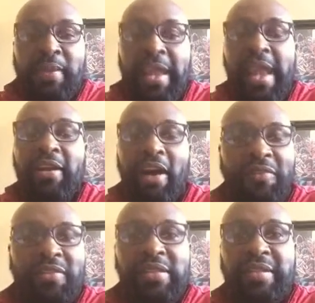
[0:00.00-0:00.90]
And
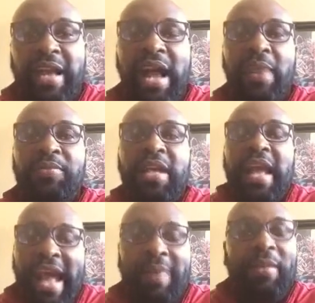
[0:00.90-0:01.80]
oftentimes,
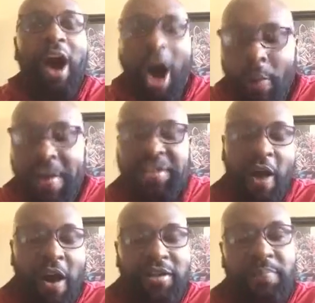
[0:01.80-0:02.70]
I'm always
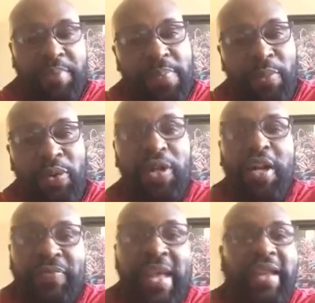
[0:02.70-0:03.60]
talking to people
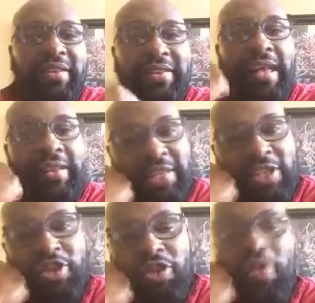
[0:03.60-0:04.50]
that
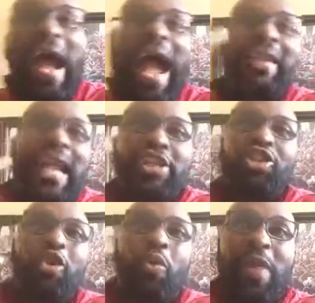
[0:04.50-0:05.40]
you highlight
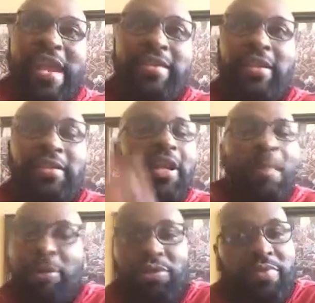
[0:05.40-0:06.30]
your weakness,
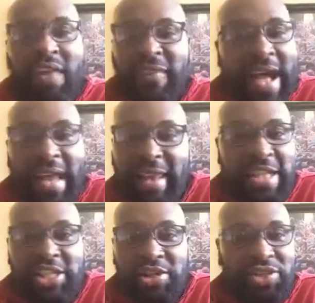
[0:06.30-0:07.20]
but you never
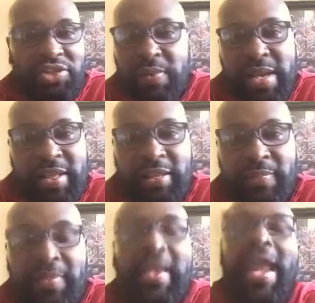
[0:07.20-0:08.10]
highlight your strength.
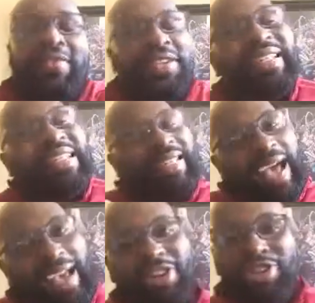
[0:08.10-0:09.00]
And there's a
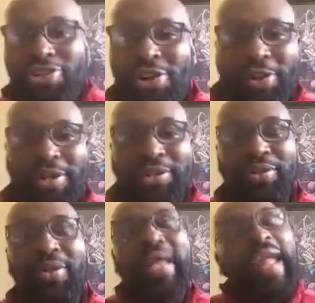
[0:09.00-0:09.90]
lot of good in
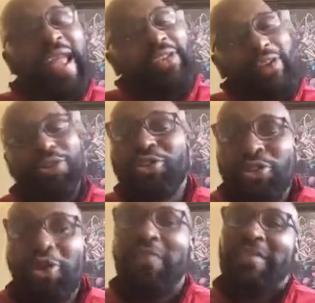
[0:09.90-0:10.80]
you. And don't you
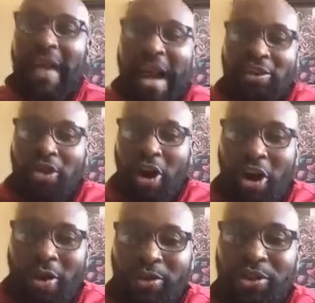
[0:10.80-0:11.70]
know, if God
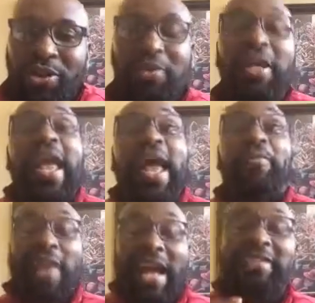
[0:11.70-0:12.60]
called you, and
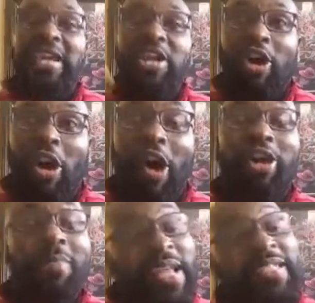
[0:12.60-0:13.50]
when I say called,
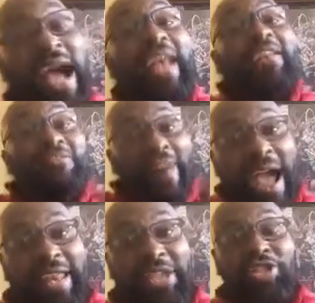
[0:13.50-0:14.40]
that means God
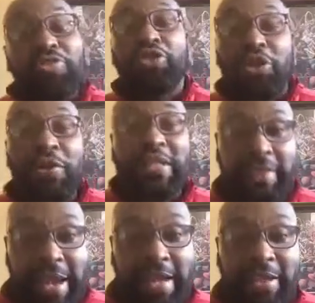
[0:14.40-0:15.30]
invited you to his
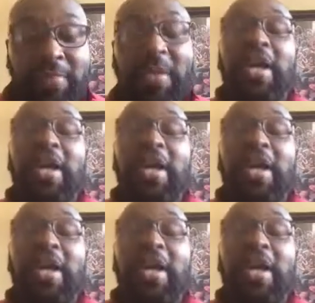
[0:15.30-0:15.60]
kingdom.